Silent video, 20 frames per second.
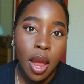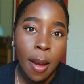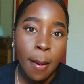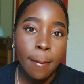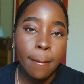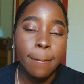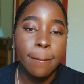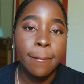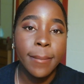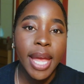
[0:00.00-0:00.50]

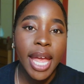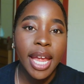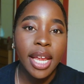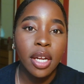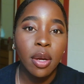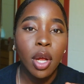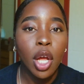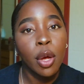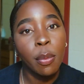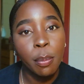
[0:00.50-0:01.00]

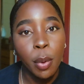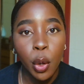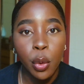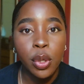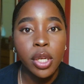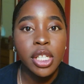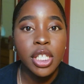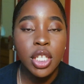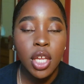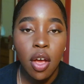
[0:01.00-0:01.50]
main
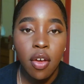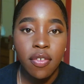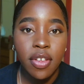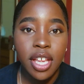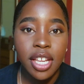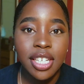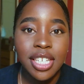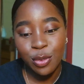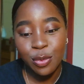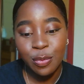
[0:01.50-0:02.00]
components of
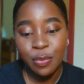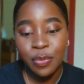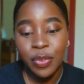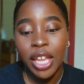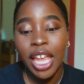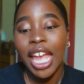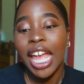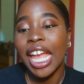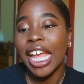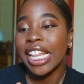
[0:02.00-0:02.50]
it.
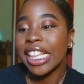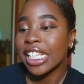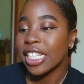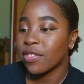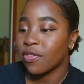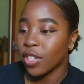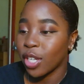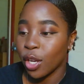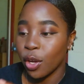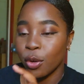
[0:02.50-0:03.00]
In this
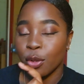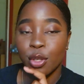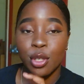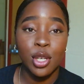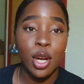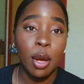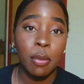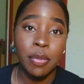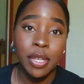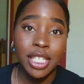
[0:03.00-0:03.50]
video, the
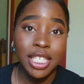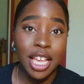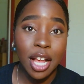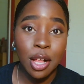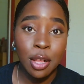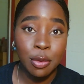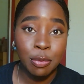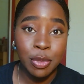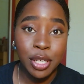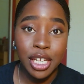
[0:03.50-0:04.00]
topics
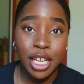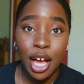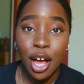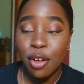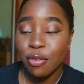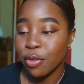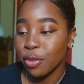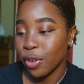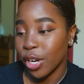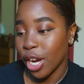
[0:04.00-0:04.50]
I'll be
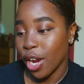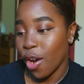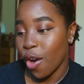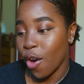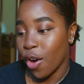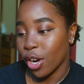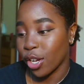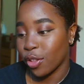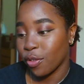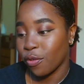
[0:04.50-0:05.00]
covering
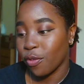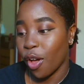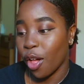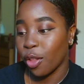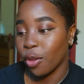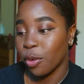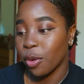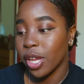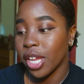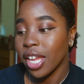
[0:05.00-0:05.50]
are the
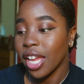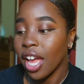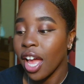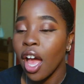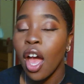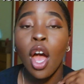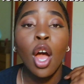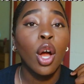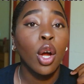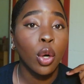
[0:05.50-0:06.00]
following:
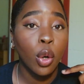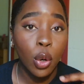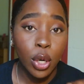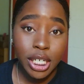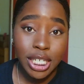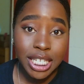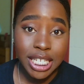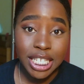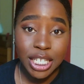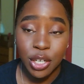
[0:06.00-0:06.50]

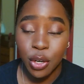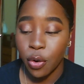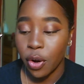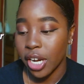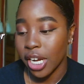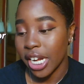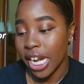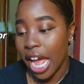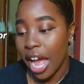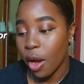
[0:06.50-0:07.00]
courses and
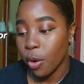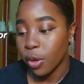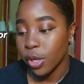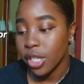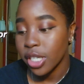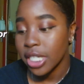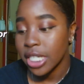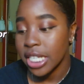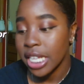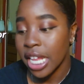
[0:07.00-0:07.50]
credit
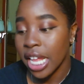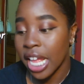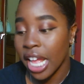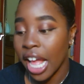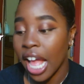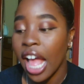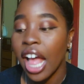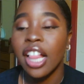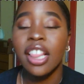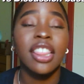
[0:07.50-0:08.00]
hours,
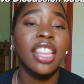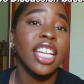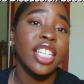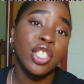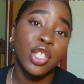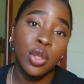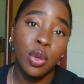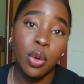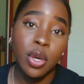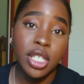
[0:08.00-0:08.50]

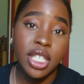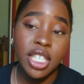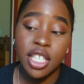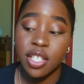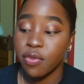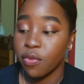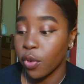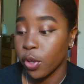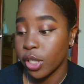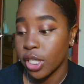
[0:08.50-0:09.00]
lecture courses
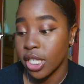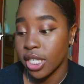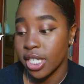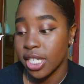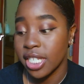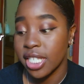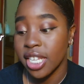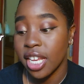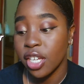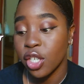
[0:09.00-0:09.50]
versus
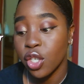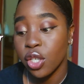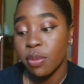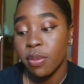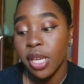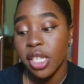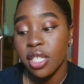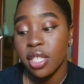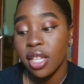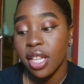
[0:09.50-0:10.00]

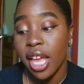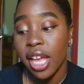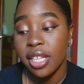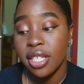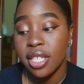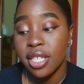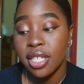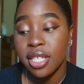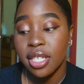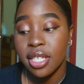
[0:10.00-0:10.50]
discussion-based
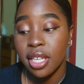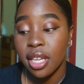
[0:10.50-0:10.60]
classes,